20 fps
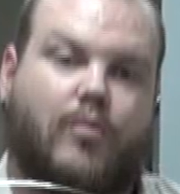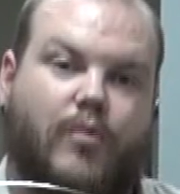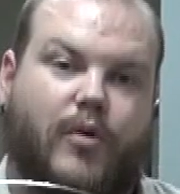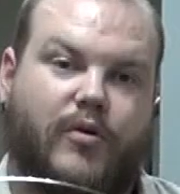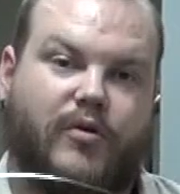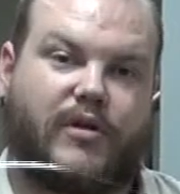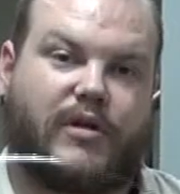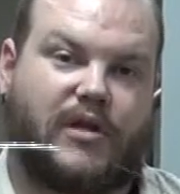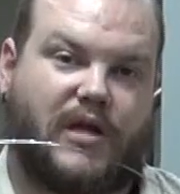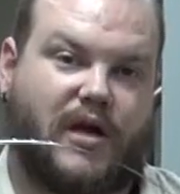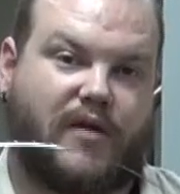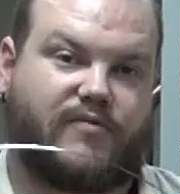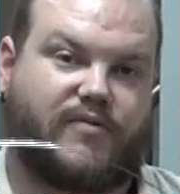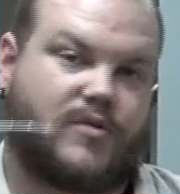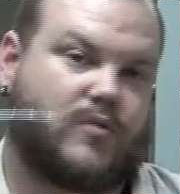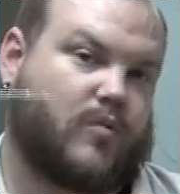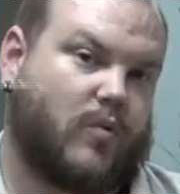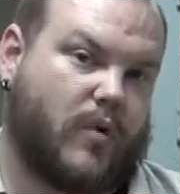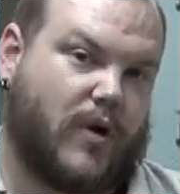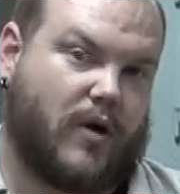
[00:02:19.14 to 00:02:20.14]
Wearing
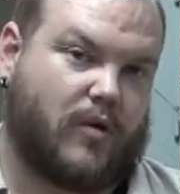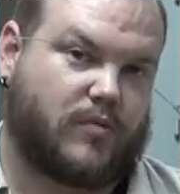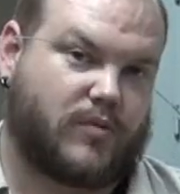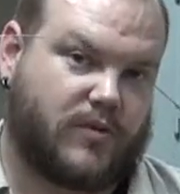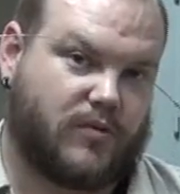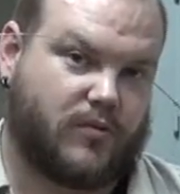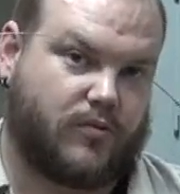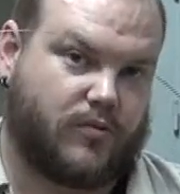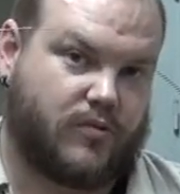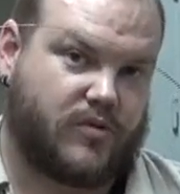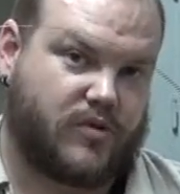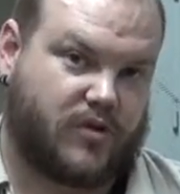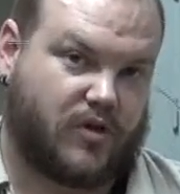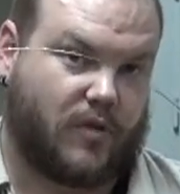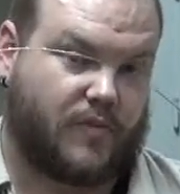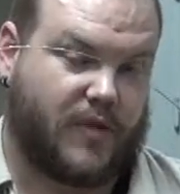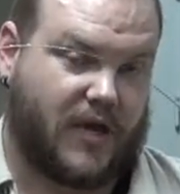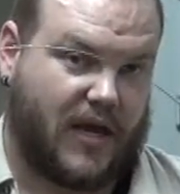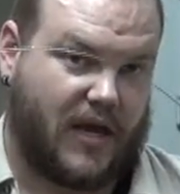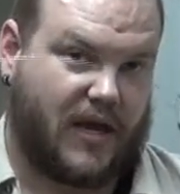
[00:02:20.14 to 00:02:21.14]
gloves will help to
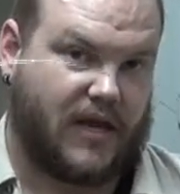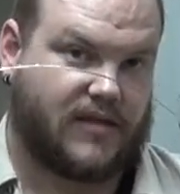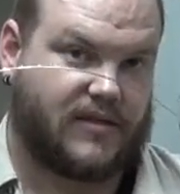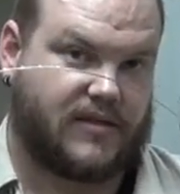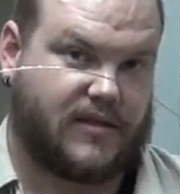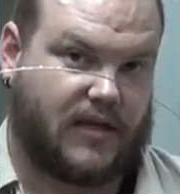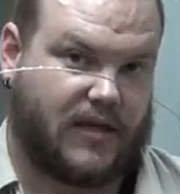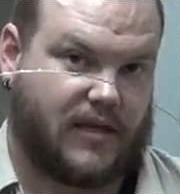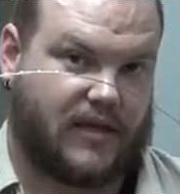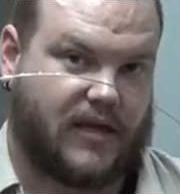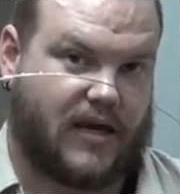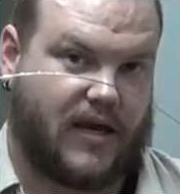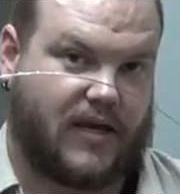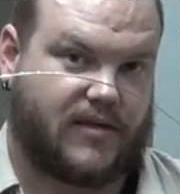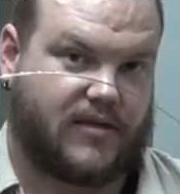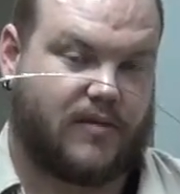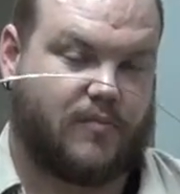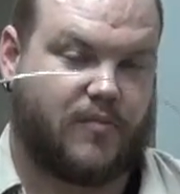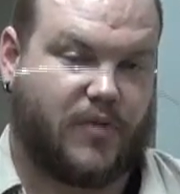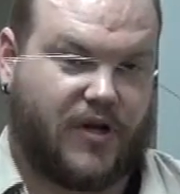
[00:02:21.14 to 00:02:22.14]
stop your hands getting
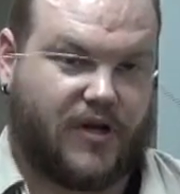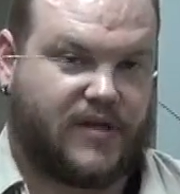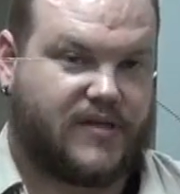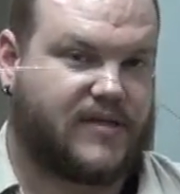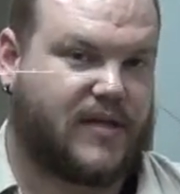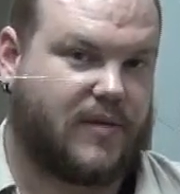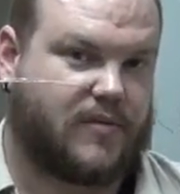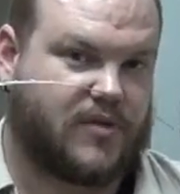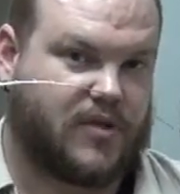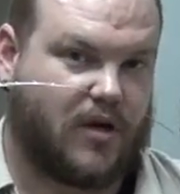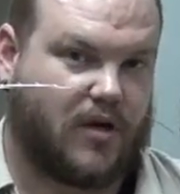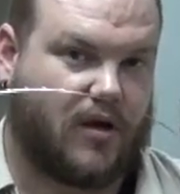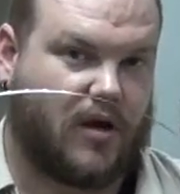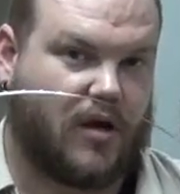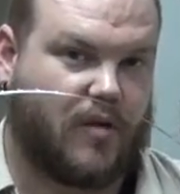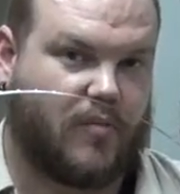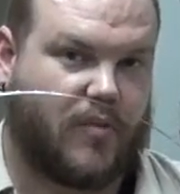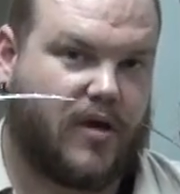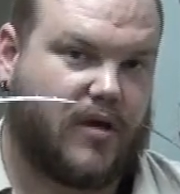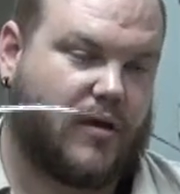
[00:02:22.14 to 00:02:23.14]
cut, but at the same
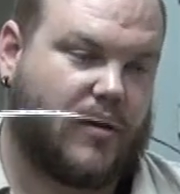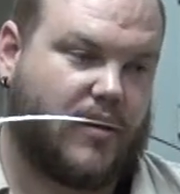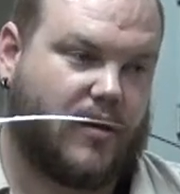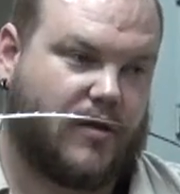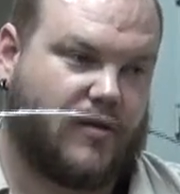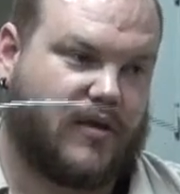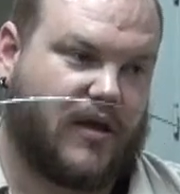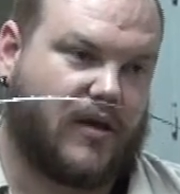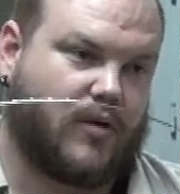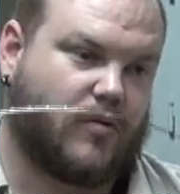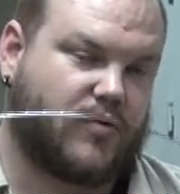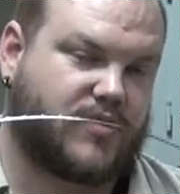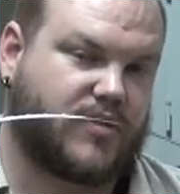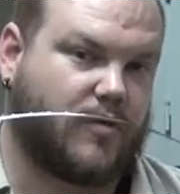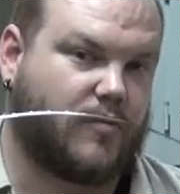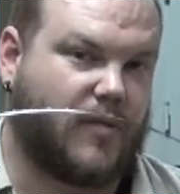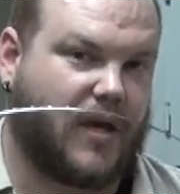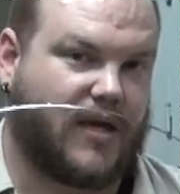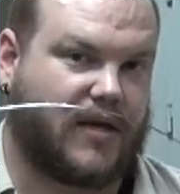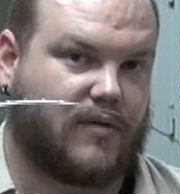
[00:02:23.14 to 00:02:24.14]
time, they
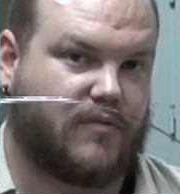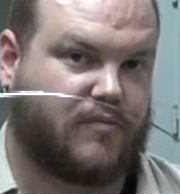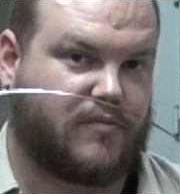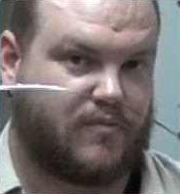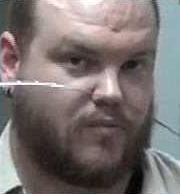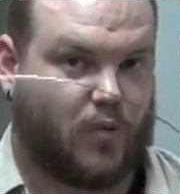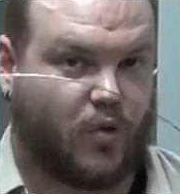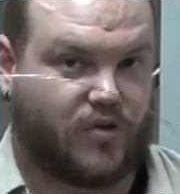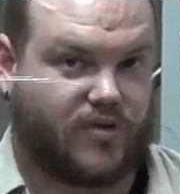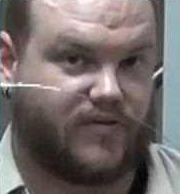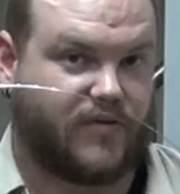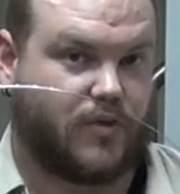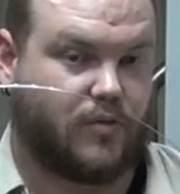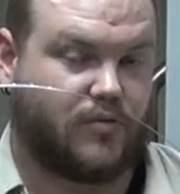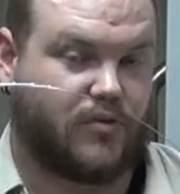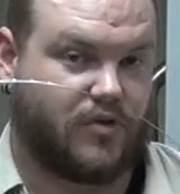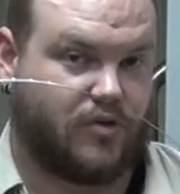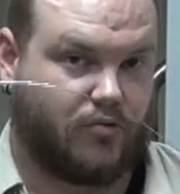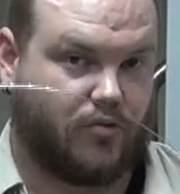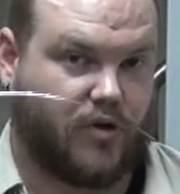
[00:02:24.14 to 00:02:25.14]
also make it more
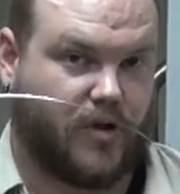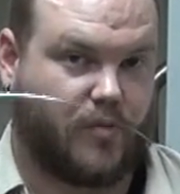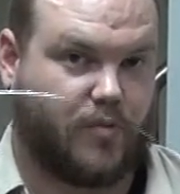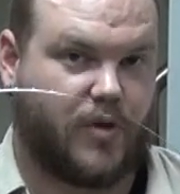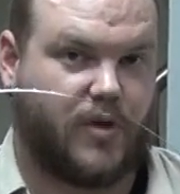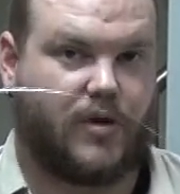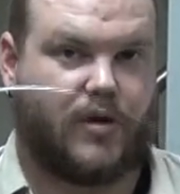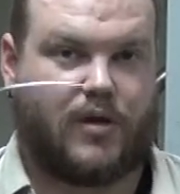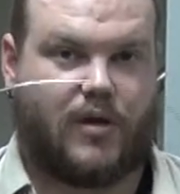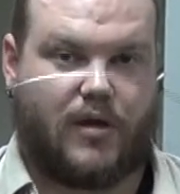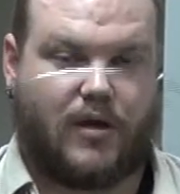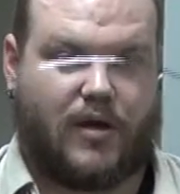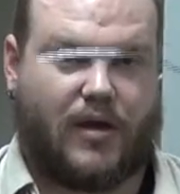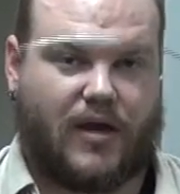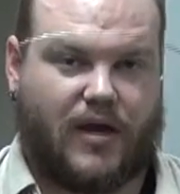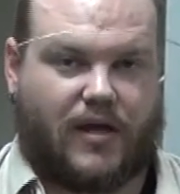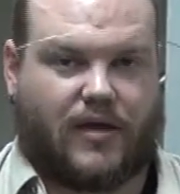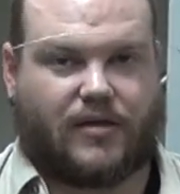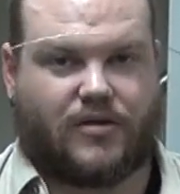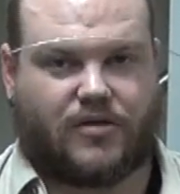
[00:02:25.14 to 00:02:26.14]
difficult to grip
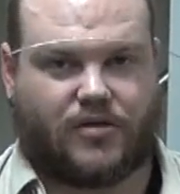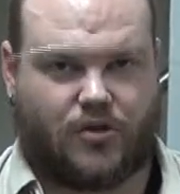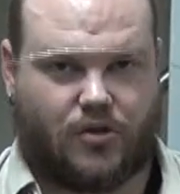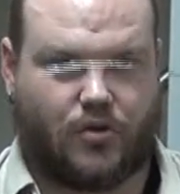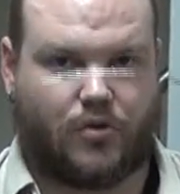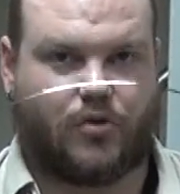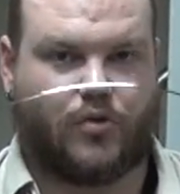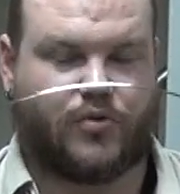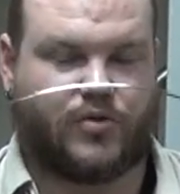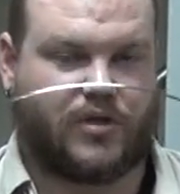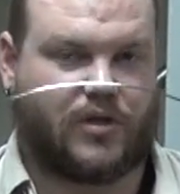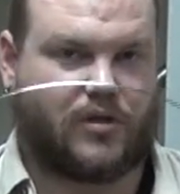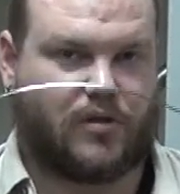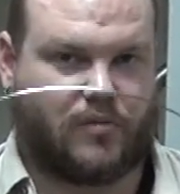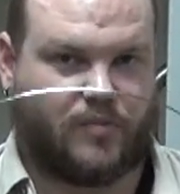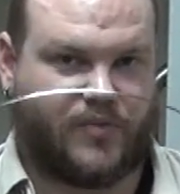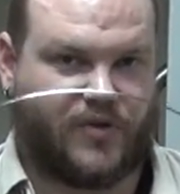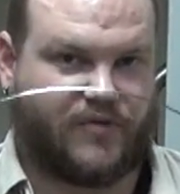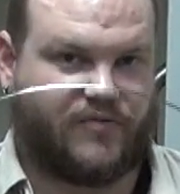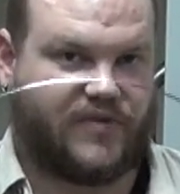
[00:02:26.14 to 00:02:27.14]
and you lose a
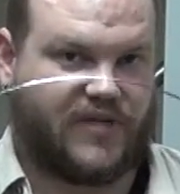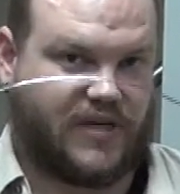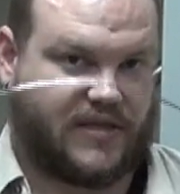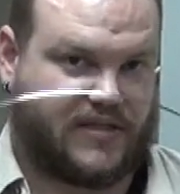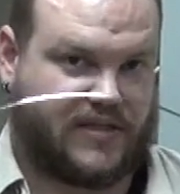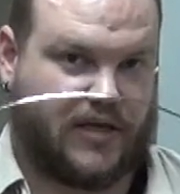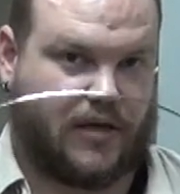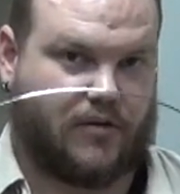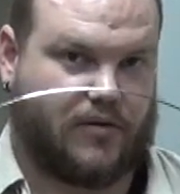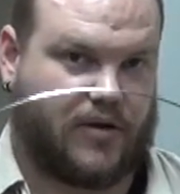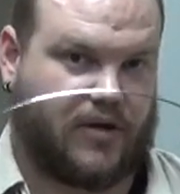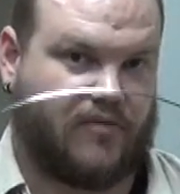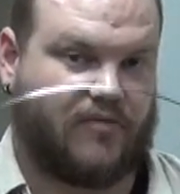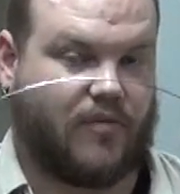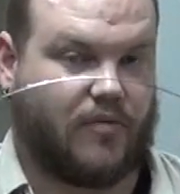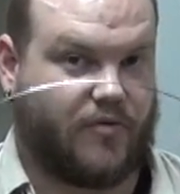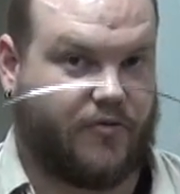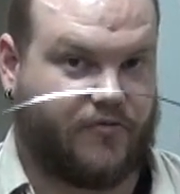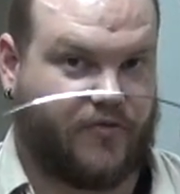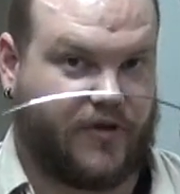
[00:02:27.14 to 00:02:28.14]
little bit of dexterity
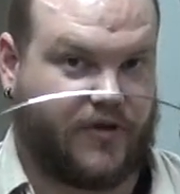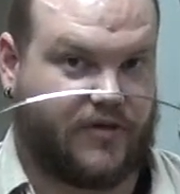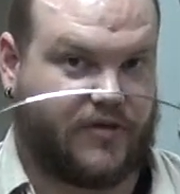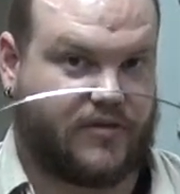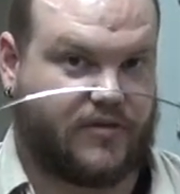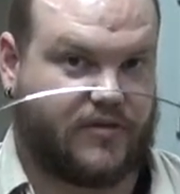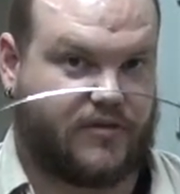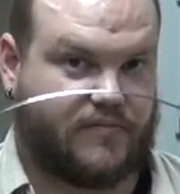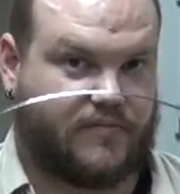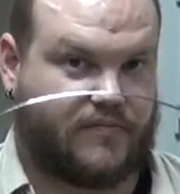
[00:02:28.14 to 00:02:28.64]
from your fingers.